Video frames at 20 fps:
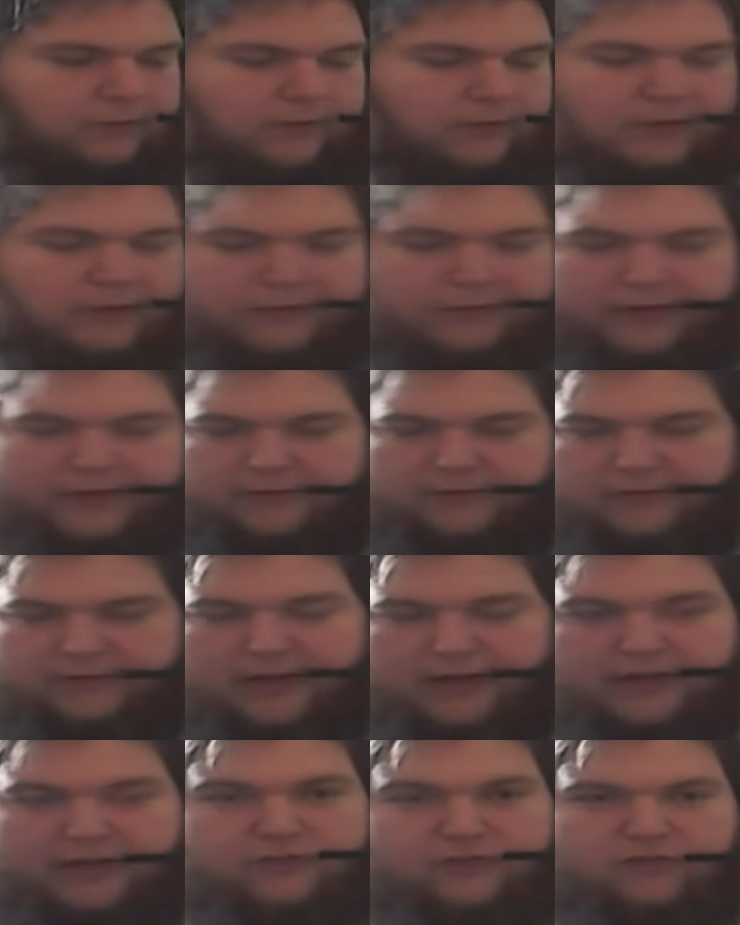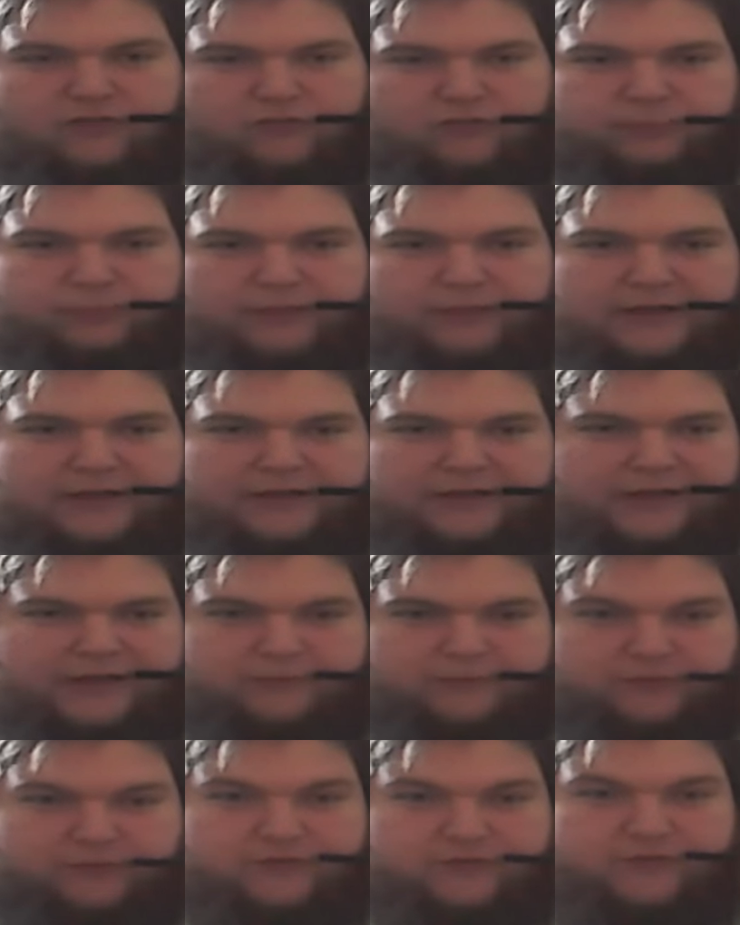I mean, I could just play the game
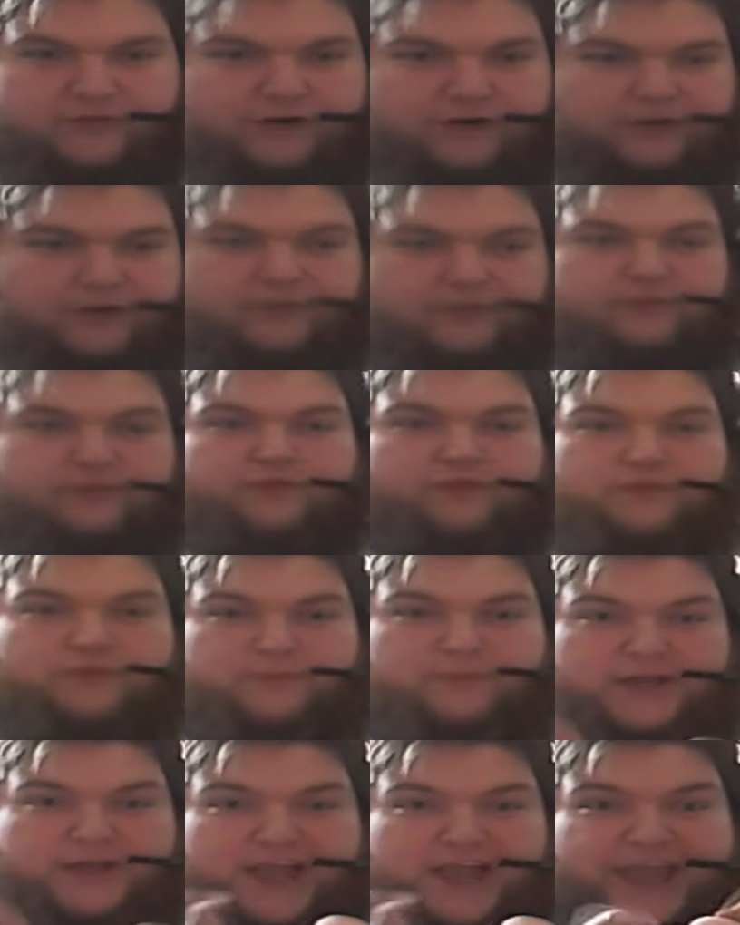and sit there and you'd just see me.